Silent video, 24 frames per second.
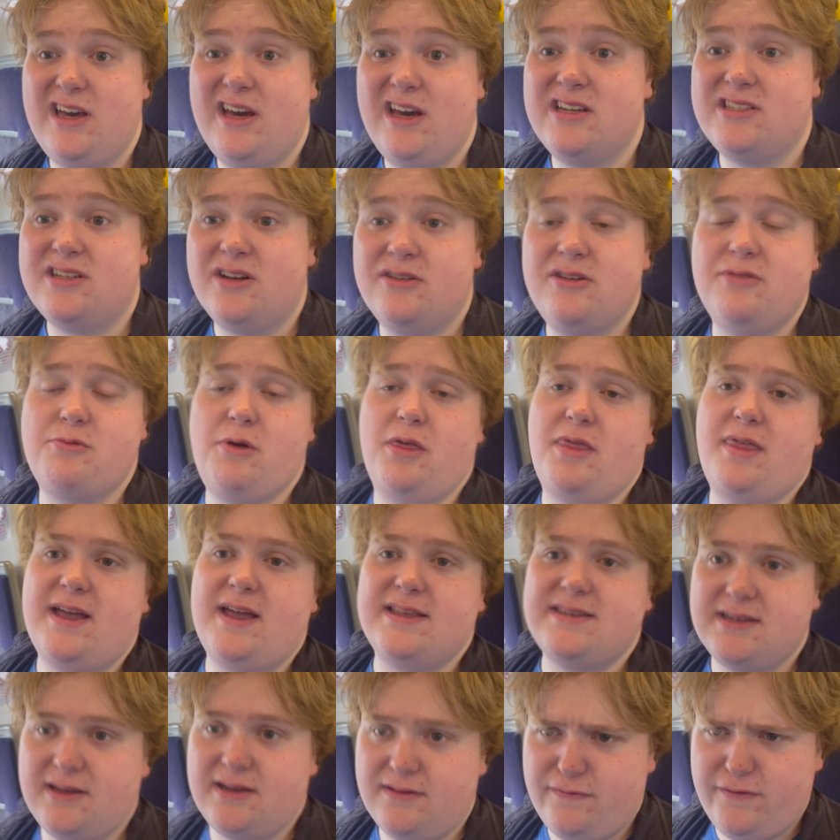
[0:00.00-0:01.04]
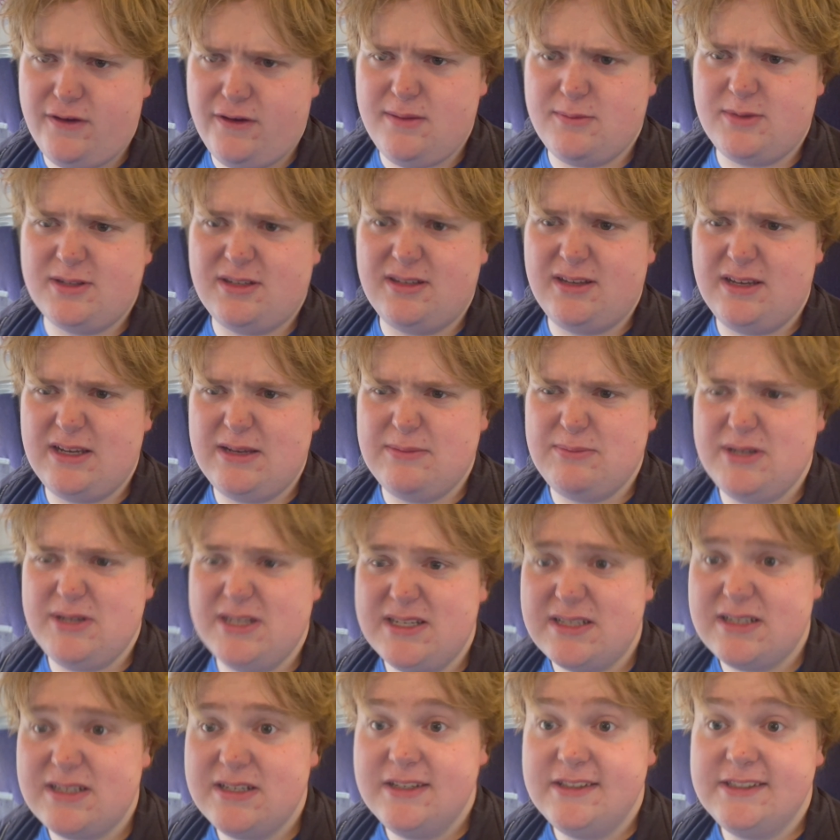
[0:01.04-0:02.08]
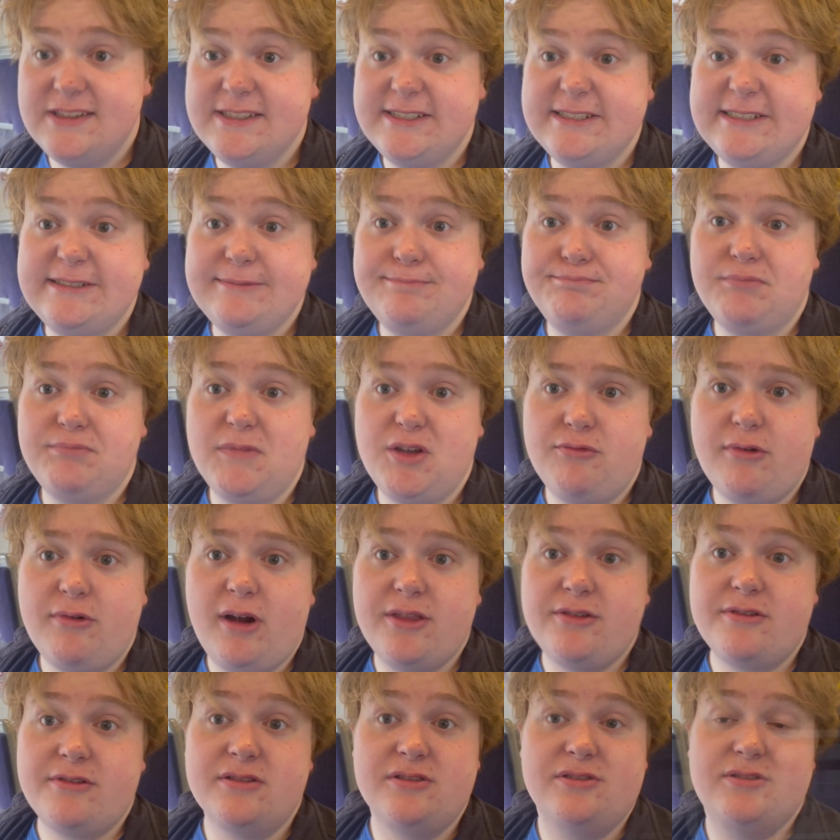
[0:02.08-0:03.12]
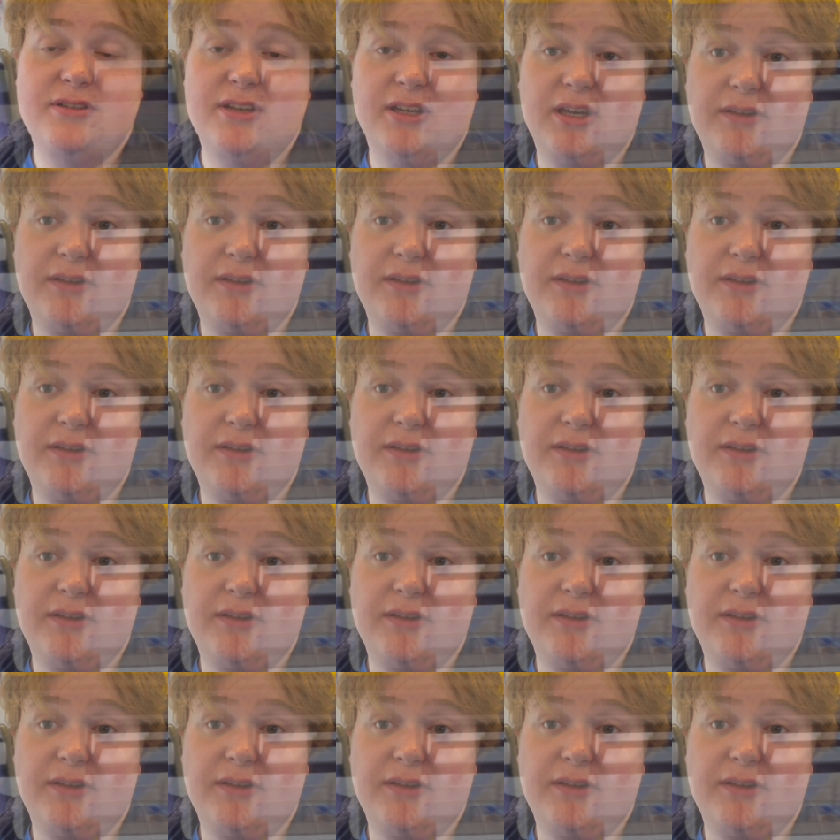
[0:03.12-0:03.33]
I don't know whether that's a confirmed thing, but rather interesting